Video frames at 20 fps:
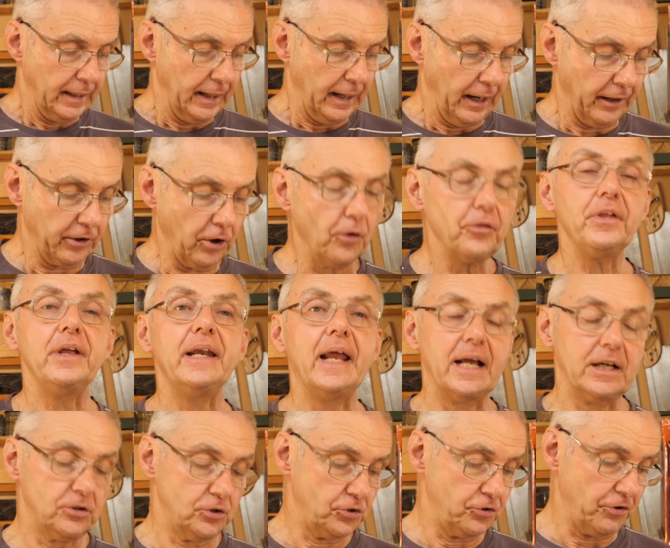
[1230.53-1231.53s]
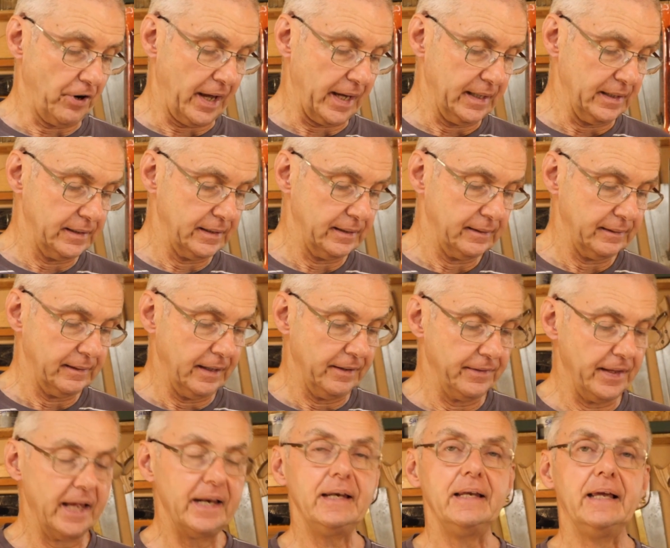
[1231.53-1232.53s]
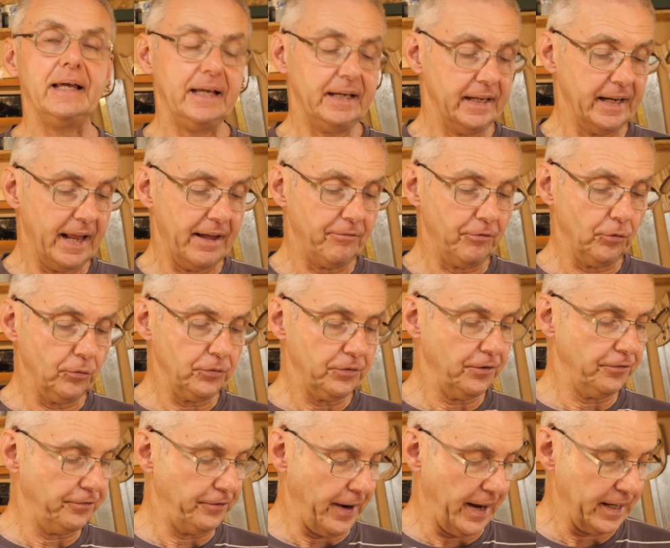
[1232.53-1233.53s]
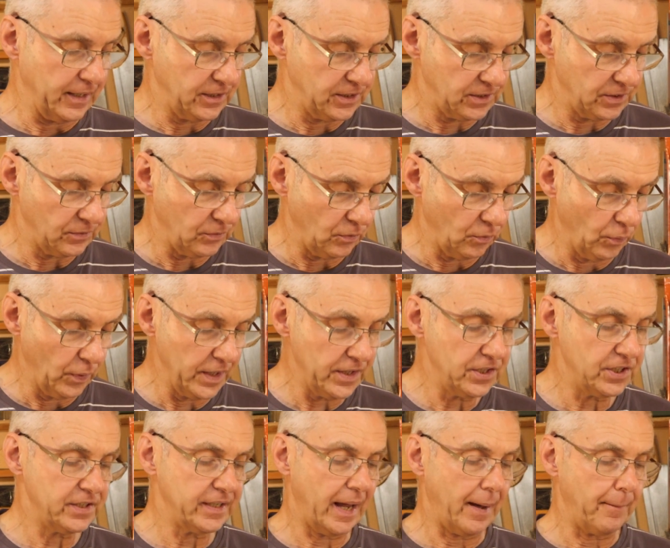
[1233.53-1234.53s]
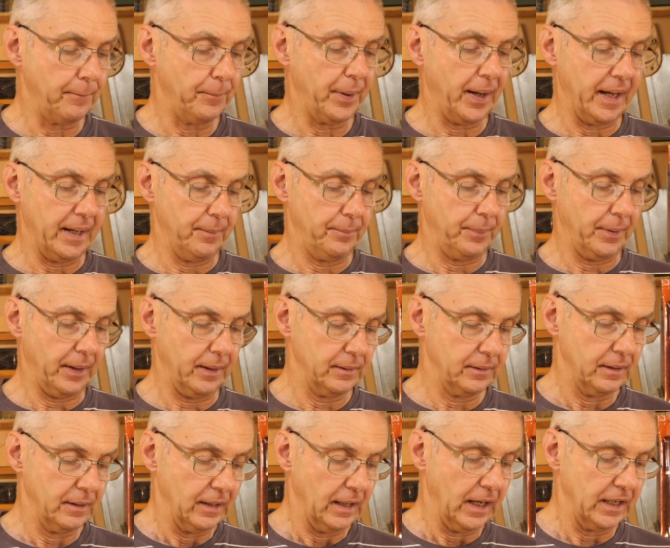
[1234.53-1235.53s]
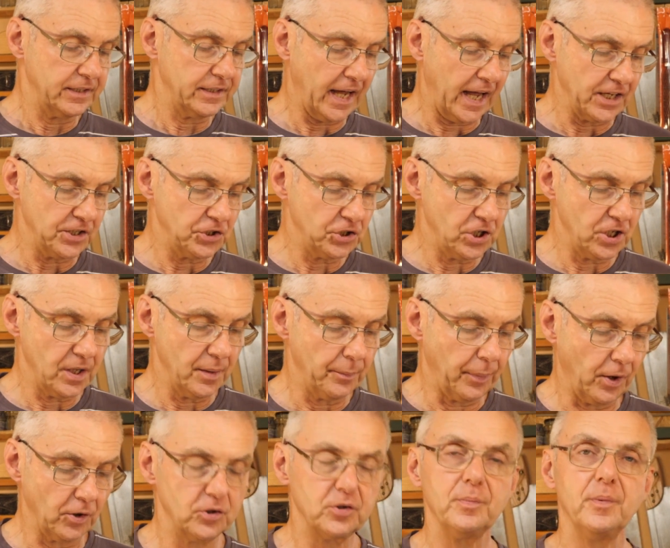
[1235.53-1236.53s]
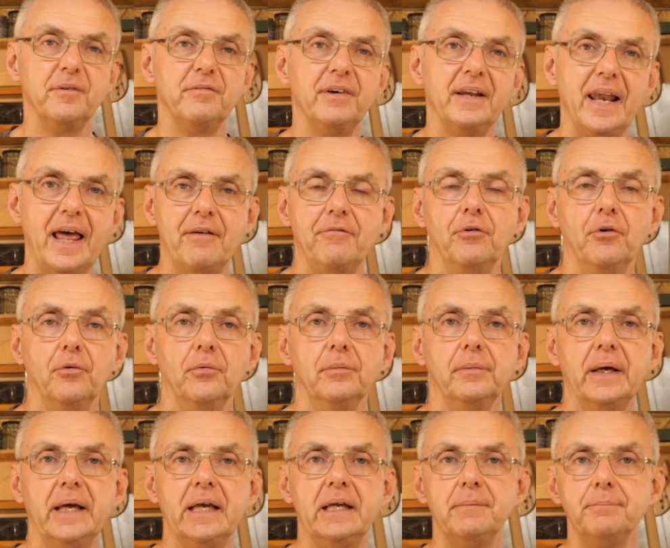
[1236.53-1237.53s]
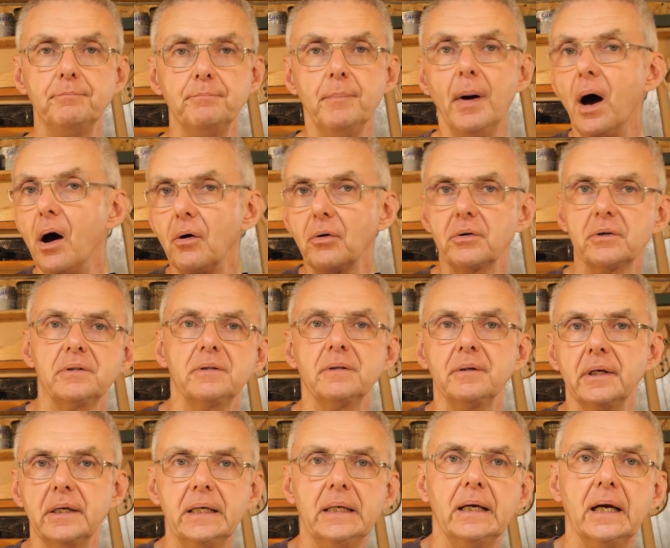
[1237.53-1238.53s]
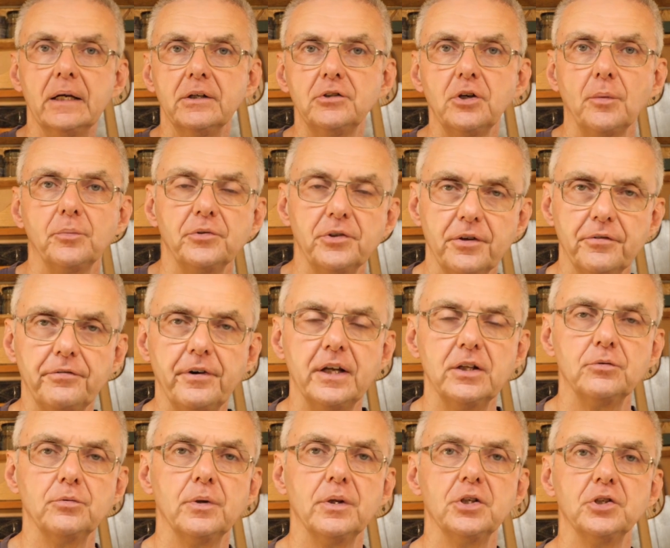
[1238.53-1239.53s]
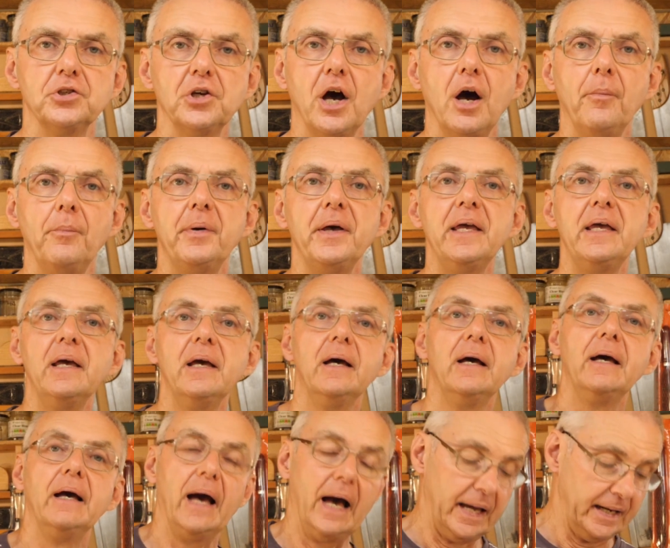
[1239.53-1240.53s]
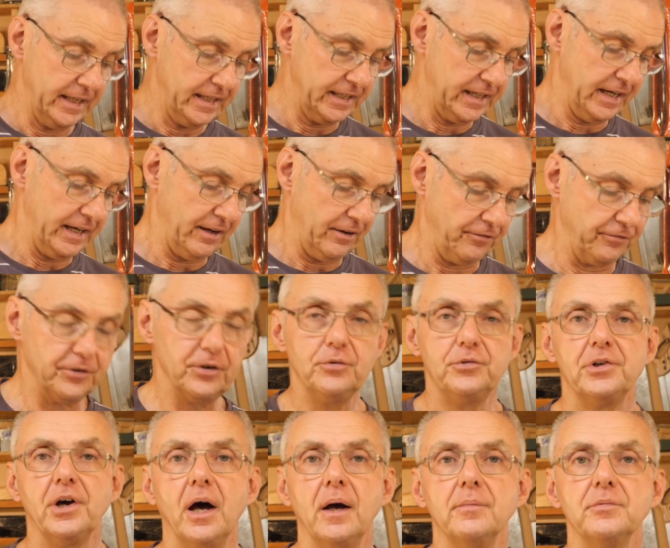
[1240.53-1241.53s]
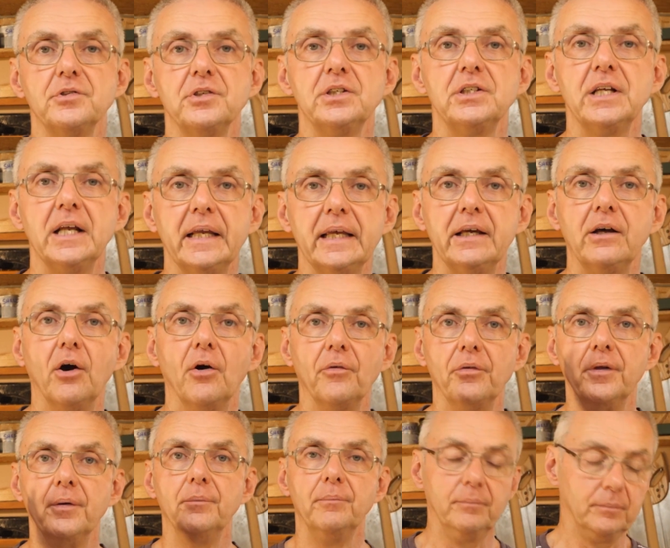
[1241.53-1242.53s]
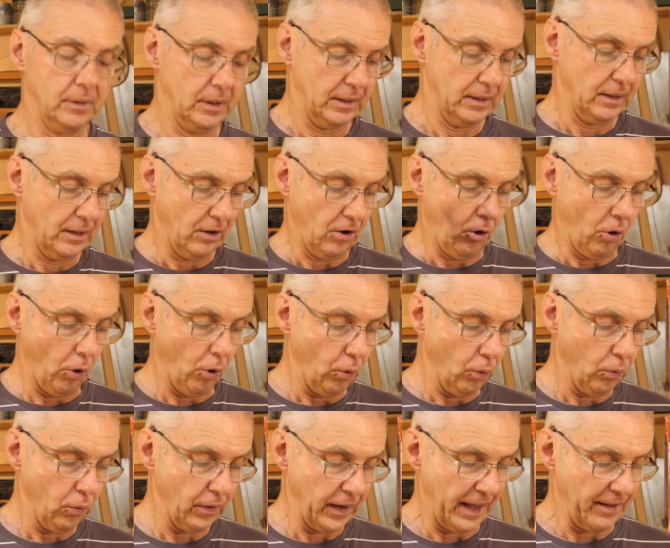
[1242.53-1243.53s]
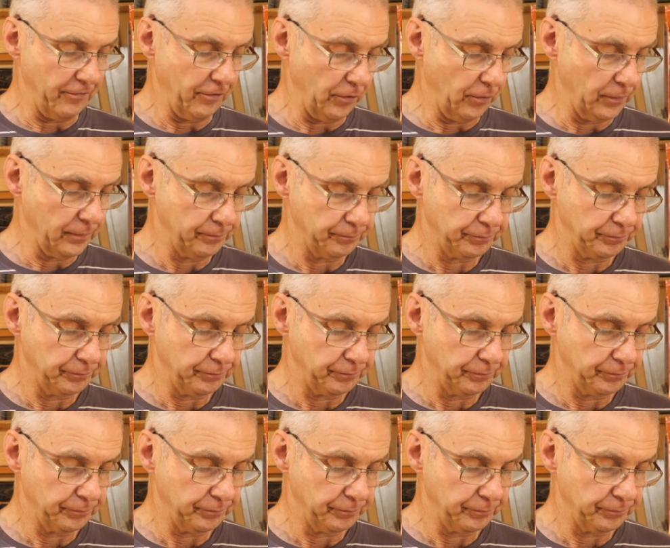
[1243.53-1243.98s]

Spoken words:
I got the neck straight, and then he levelled the frets with sandpaper attached to the bottom of a level. He marked the tops of the frets with a Sharpie, and he did it a few times until he got them all level.